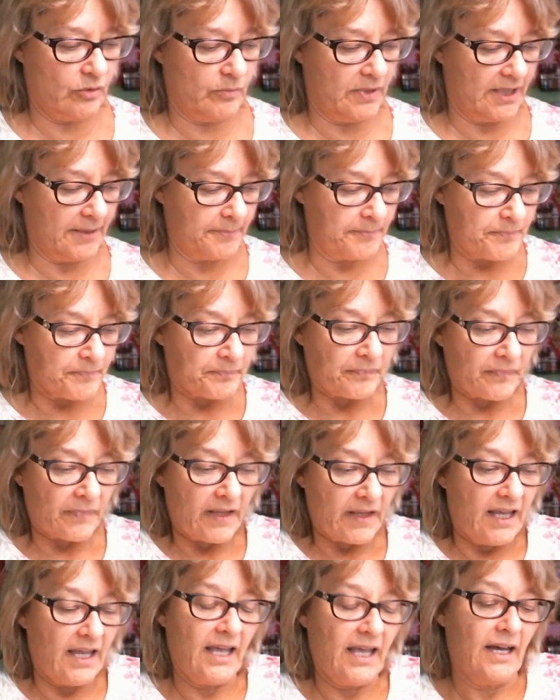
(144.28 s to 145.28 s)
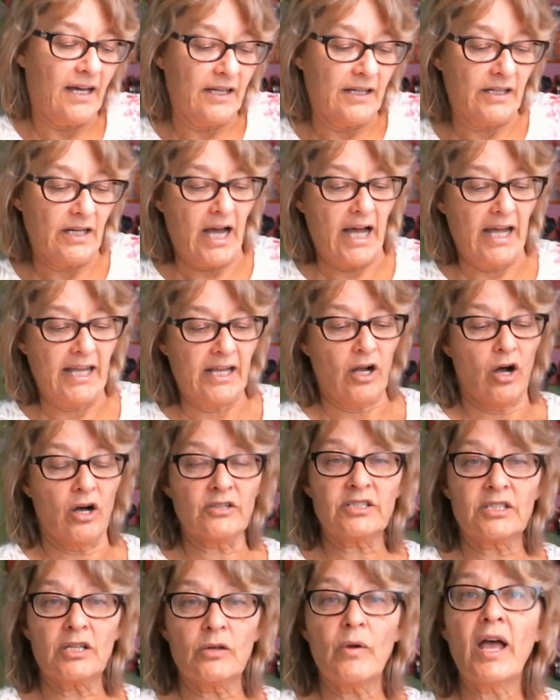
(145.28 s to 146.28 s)
me. And I
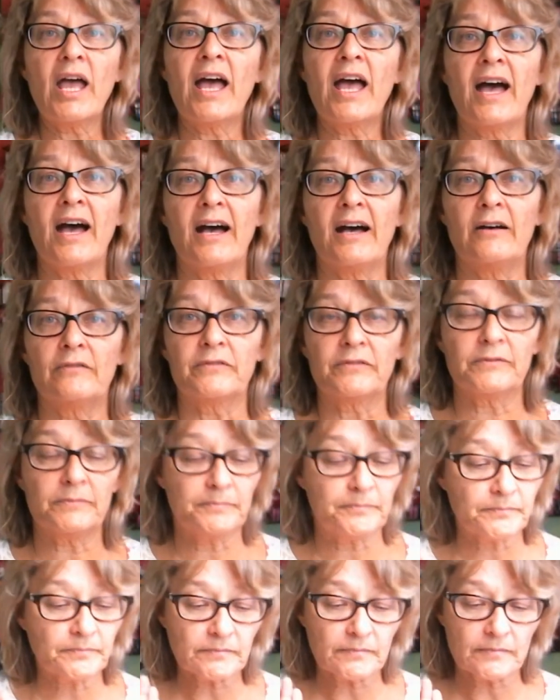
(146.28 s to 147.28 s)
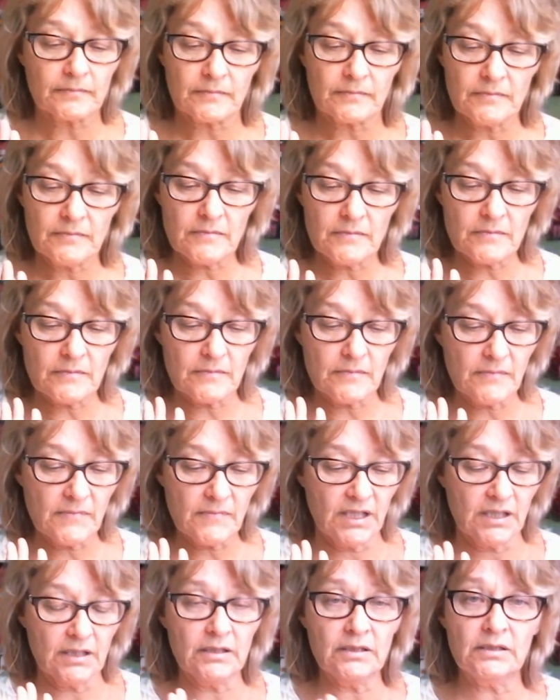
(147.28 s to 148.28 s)
also have,
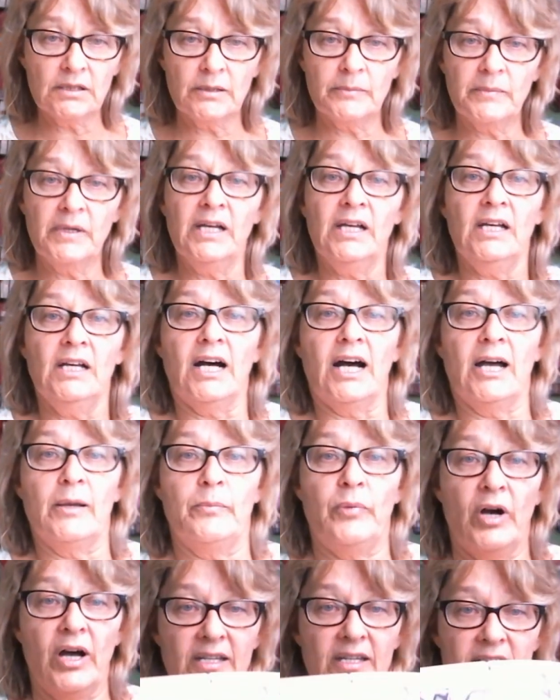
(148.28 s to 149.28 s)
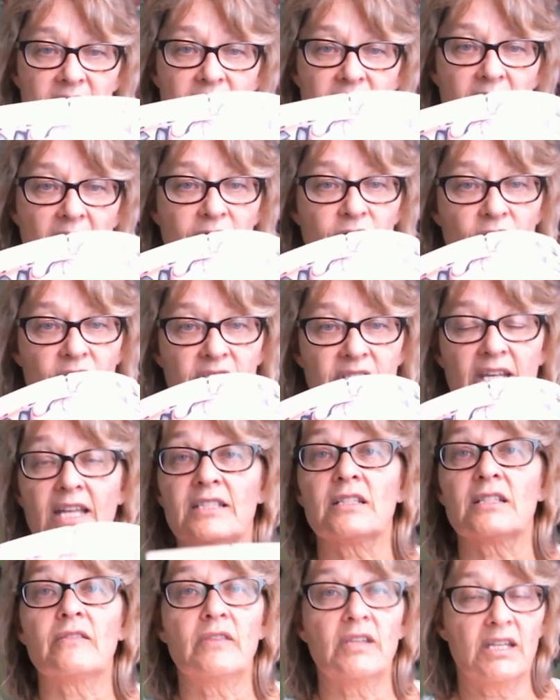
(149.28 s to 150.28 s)
I bought several
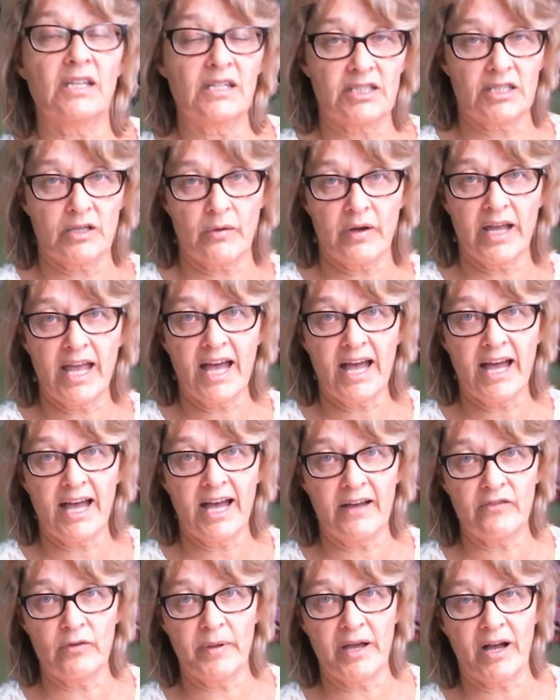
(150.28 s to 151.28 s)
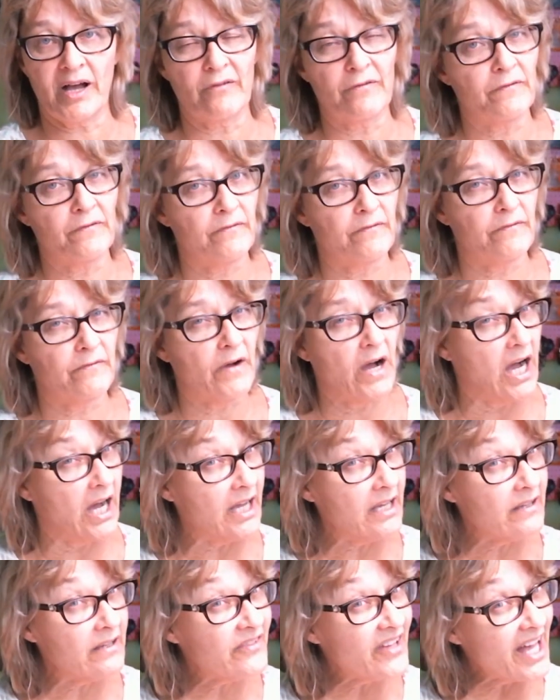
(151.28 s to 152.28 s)
sets of these, so I have about
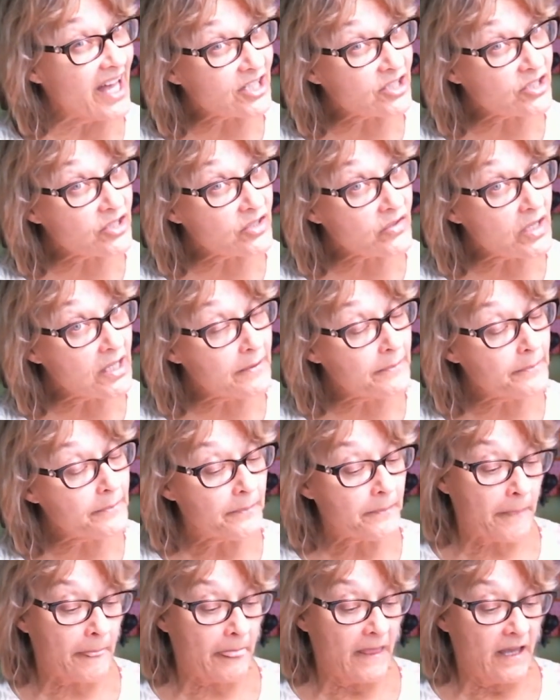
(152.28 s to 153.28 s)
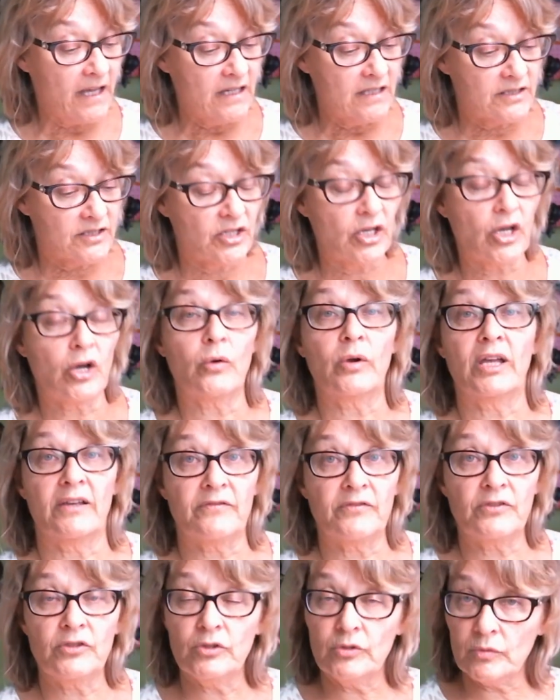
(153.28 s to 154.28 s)
5 extra. So
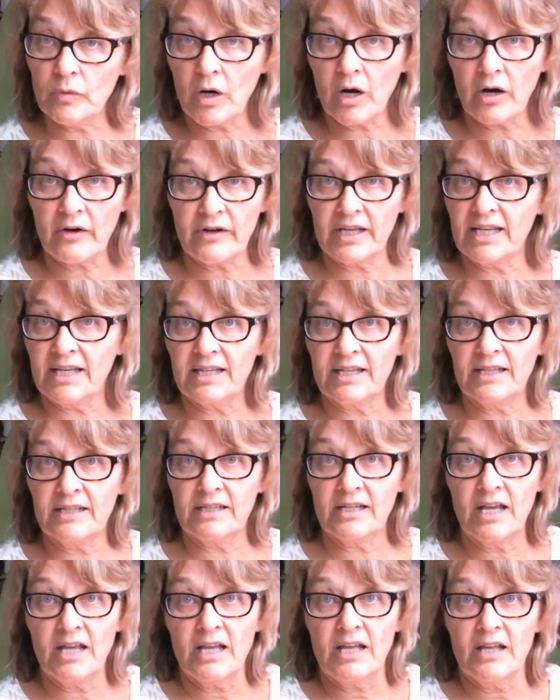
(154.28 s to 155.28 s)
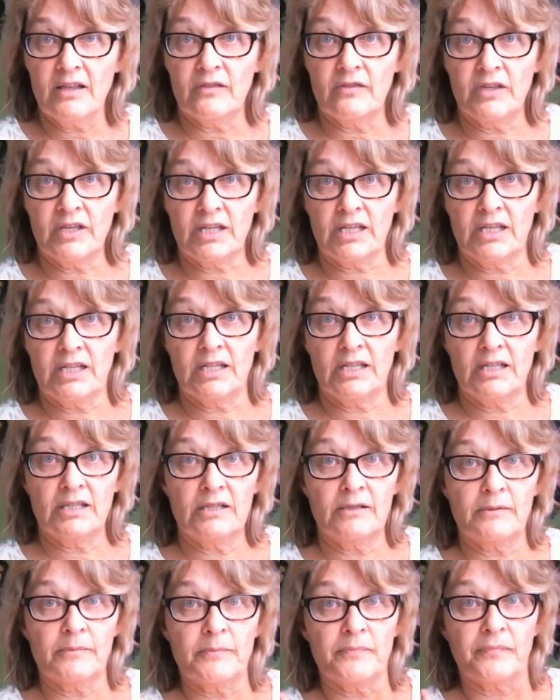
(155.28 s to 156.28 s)
if you are in
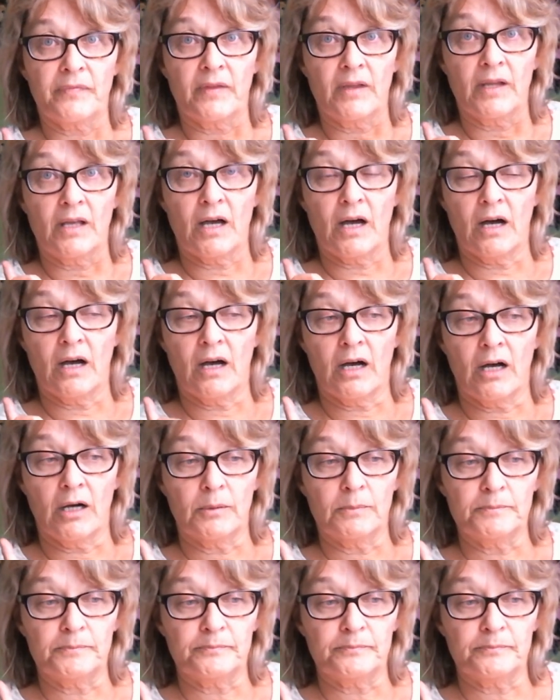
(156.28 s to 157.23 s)
the, I